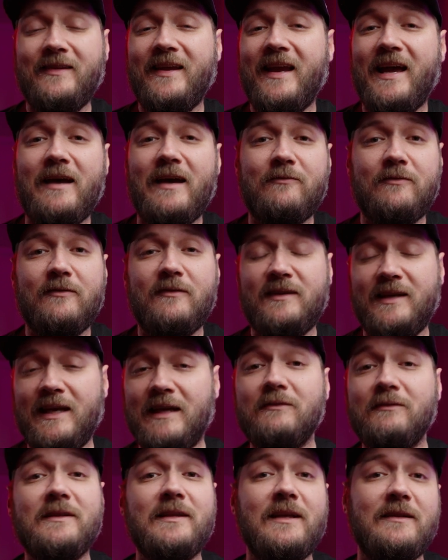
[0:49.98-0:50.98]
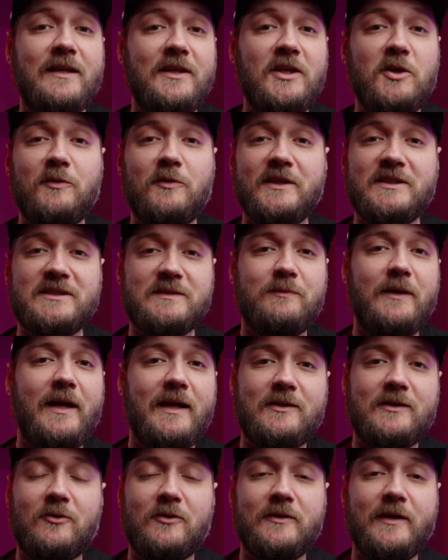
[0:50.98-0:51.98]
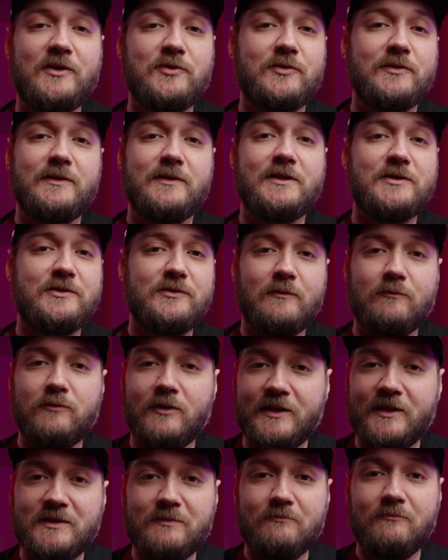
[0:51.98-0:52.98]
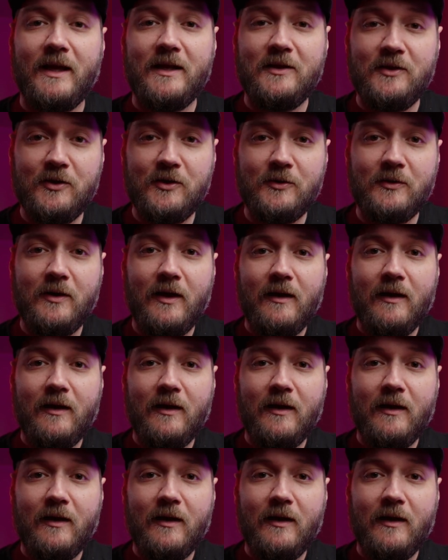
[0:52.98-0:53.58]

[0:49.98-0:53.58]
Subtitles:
they have everything that you would expect on a traditional brunch menu,